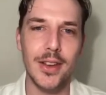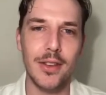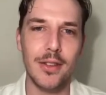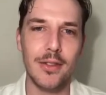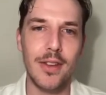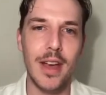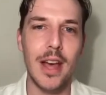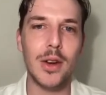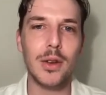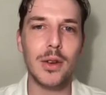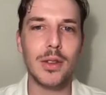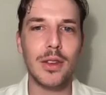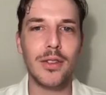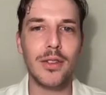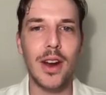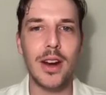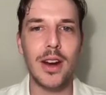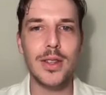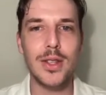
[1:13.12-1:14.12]
Founder of the
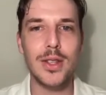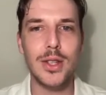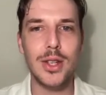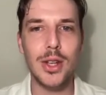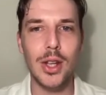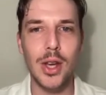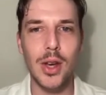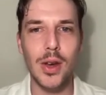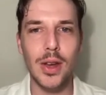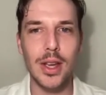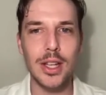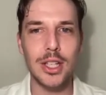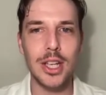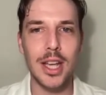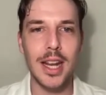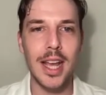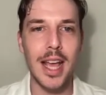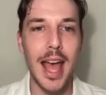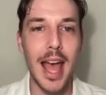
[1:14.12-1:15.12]
Fadan Studio in
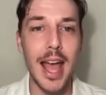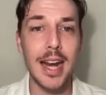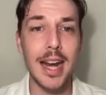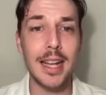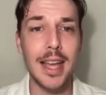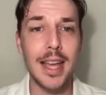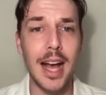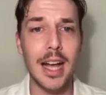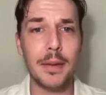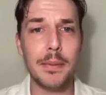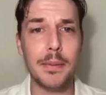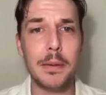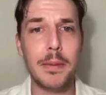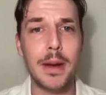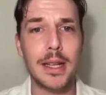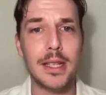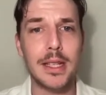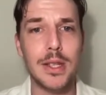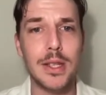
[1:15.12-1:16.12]
Jeddah and the Ahmad
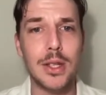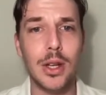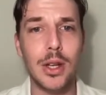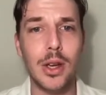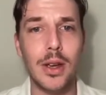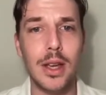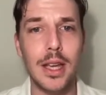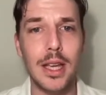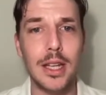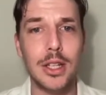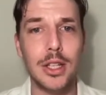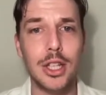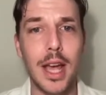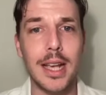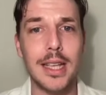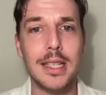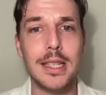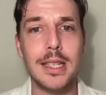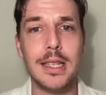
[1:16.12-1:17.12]
Mater Studio in
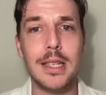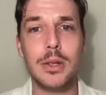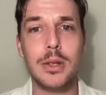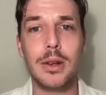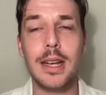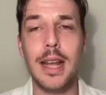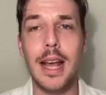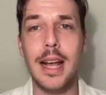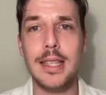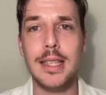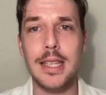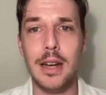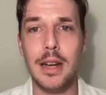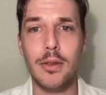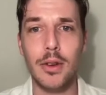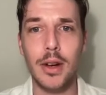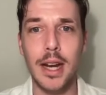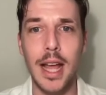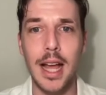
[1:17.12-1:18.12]
Jaks district outside
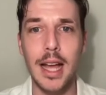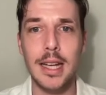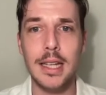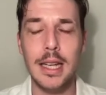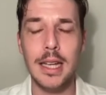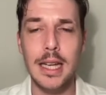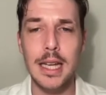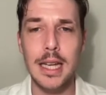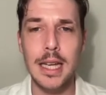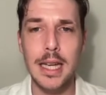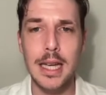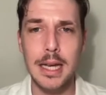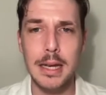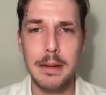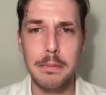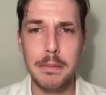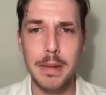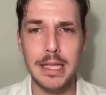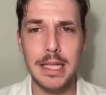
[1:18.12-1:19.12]
of Riyadh,
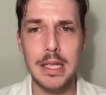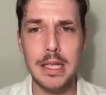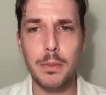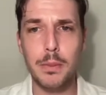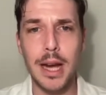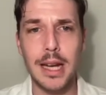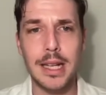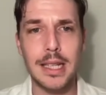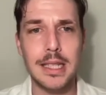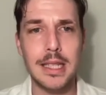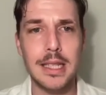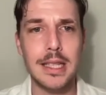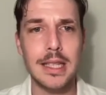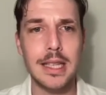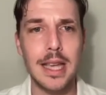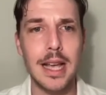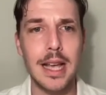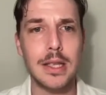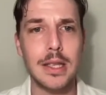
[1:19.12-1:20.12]
Mater's
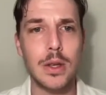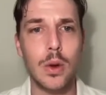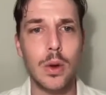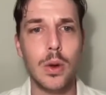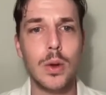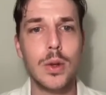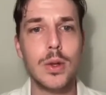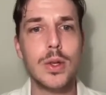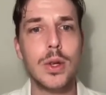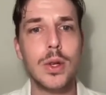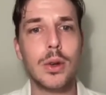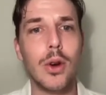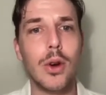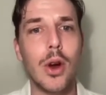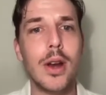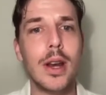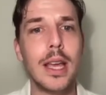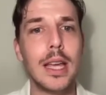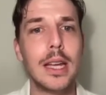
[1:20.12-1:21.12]
practice has also
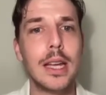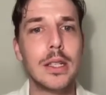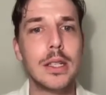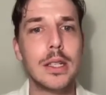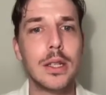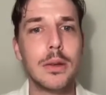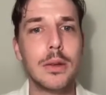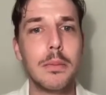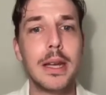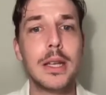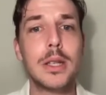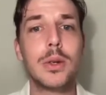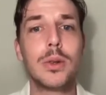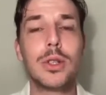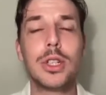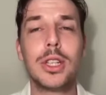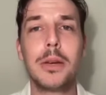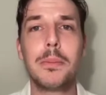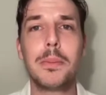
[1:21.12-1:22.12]
grown into
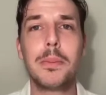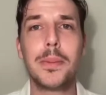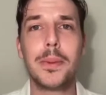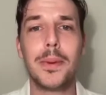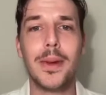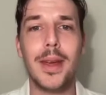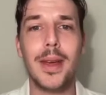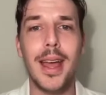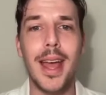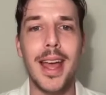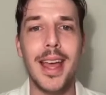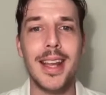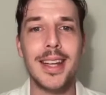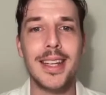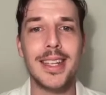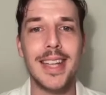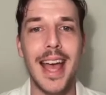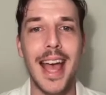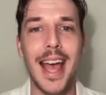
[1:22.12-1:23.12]
mentorship
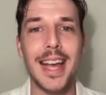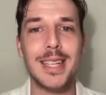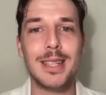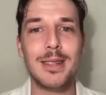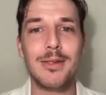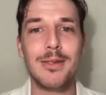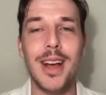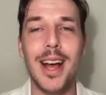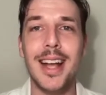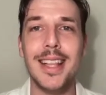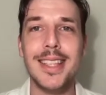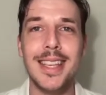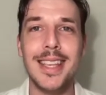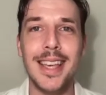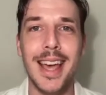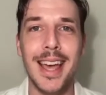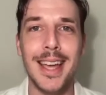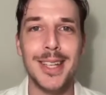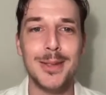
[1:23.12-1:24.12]
and active arts
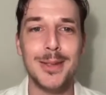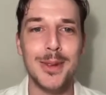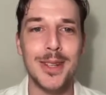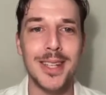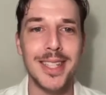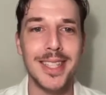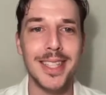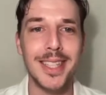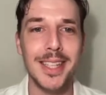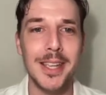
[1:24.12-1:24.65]
engagement.